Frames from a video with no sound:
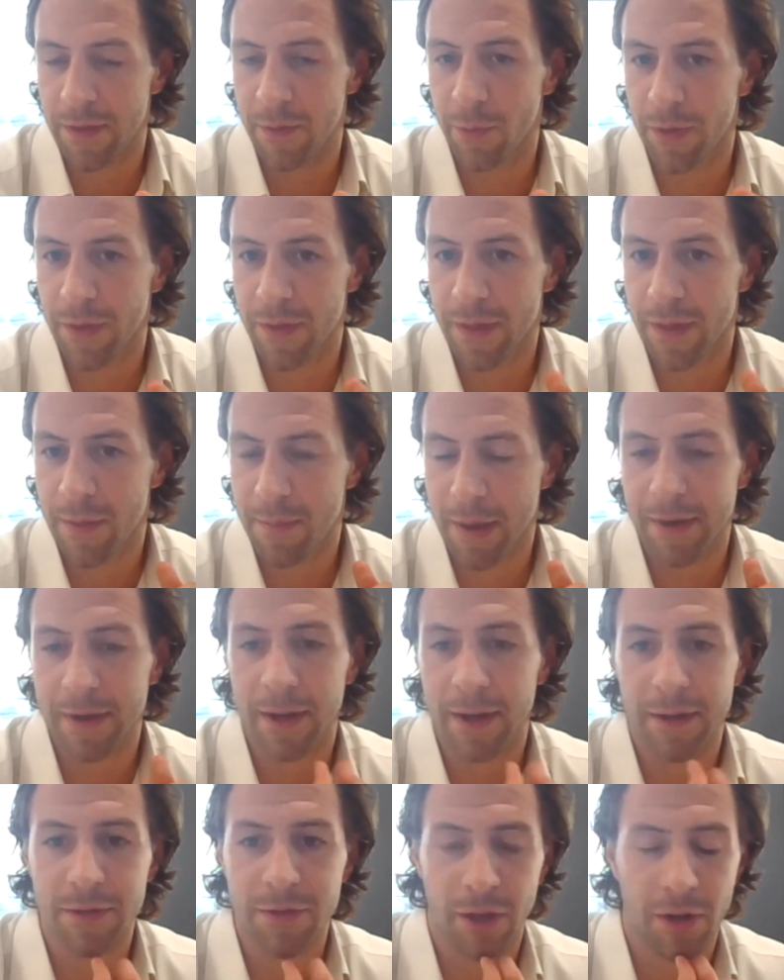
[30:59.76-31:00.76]
within their
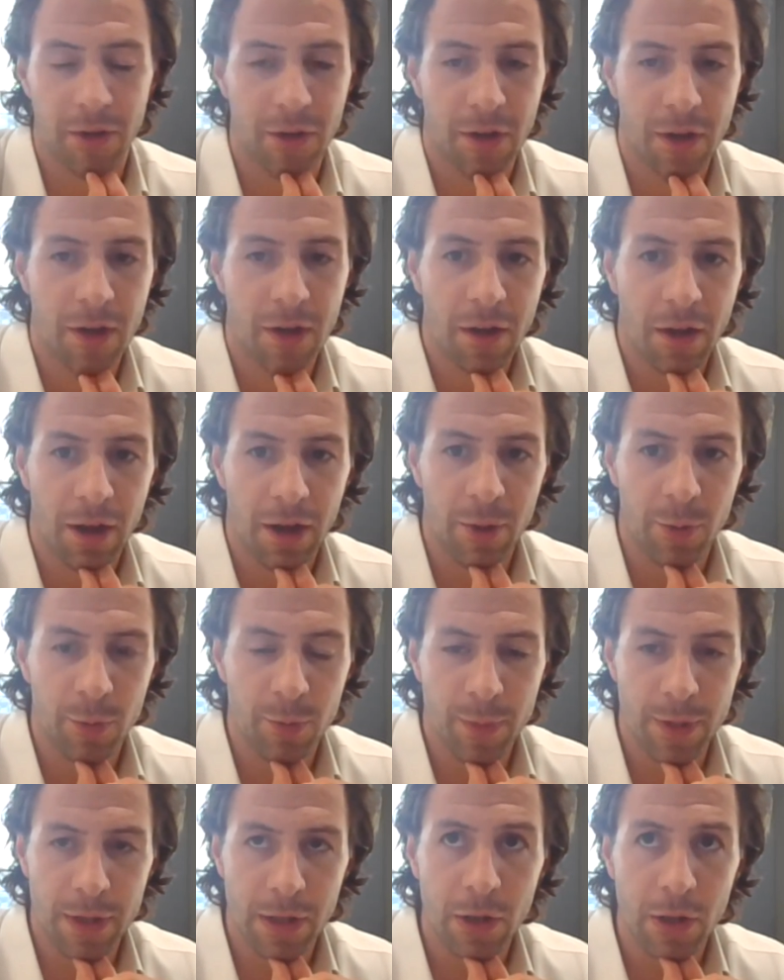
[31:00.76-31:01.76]
mandate. So I
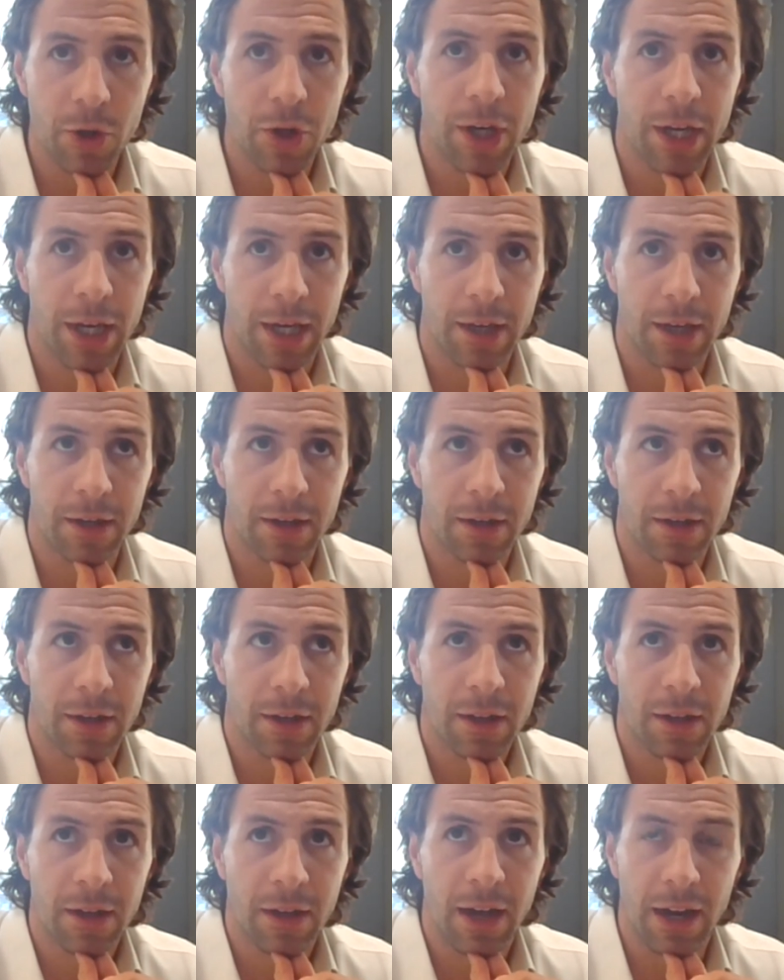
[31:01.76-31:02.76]
would be looking.
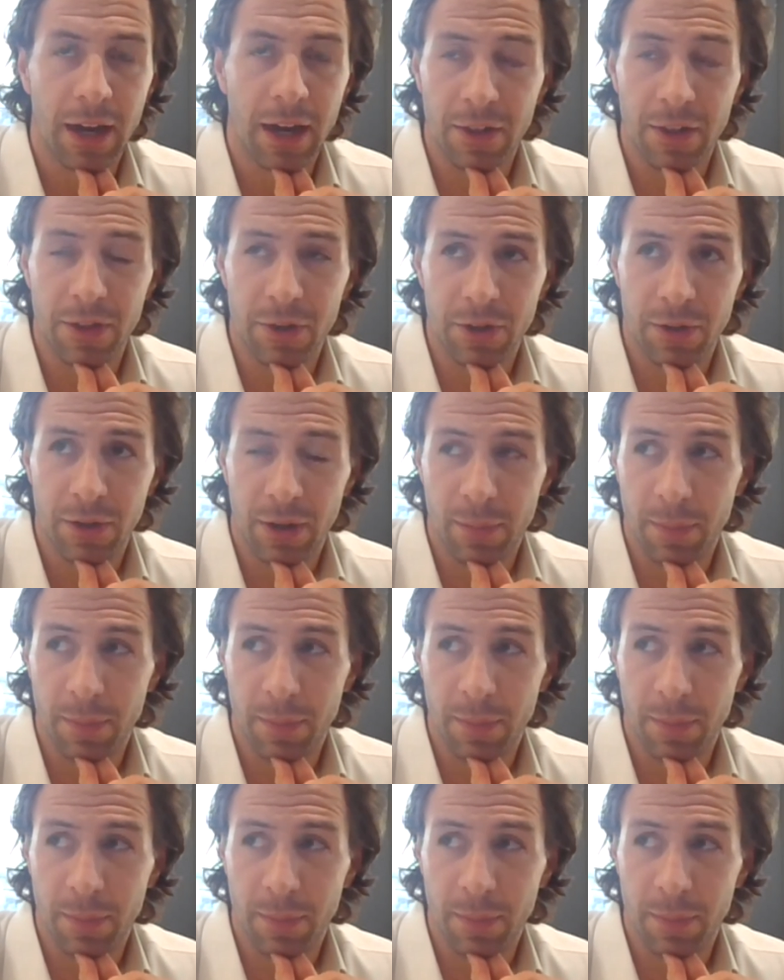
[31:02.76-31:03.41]
And another good,